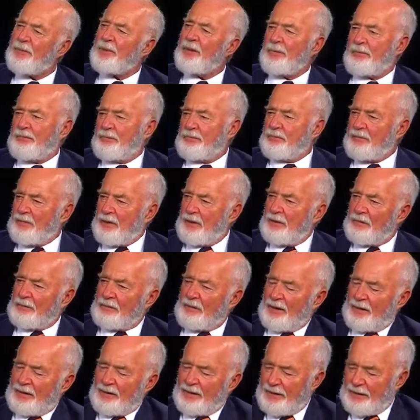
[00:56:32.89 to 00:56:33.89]
up, I, have
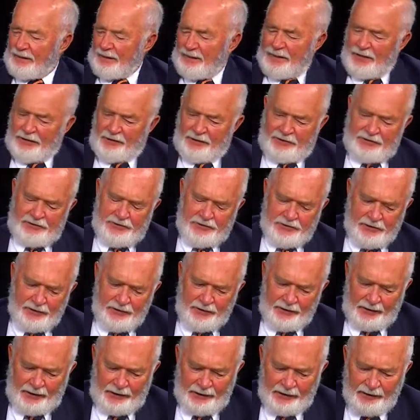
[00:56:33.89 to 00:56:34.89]
got to cut this
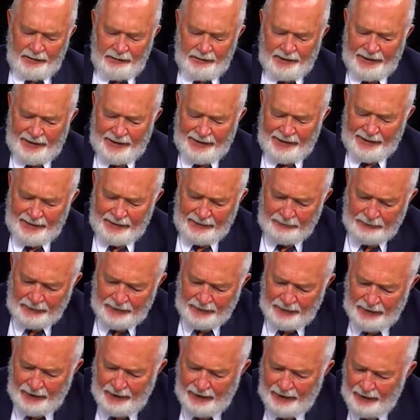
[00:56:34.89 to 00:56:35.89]
short yeah. a little bit, I think, but
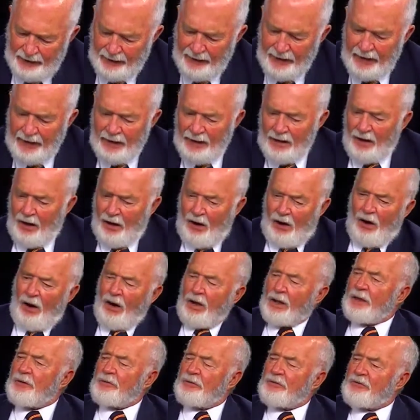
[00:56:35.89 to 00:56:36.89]

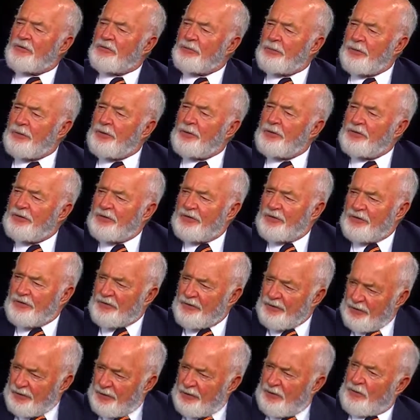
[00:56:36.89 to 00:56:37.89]
all your experiences,
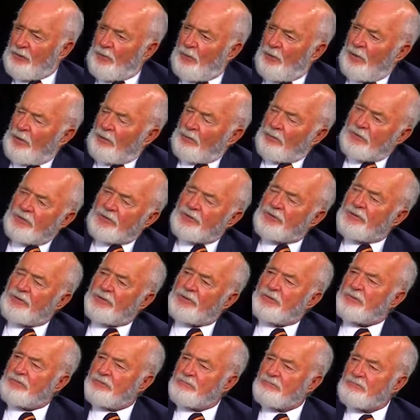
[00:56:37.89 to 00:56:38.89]
what would
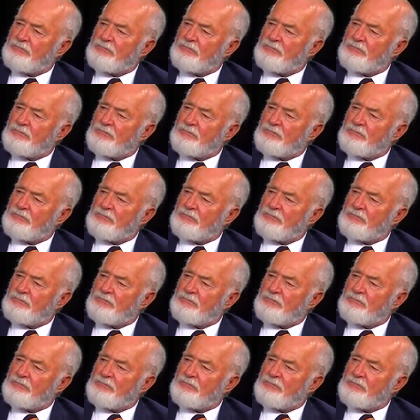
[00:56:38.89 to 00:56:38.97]
you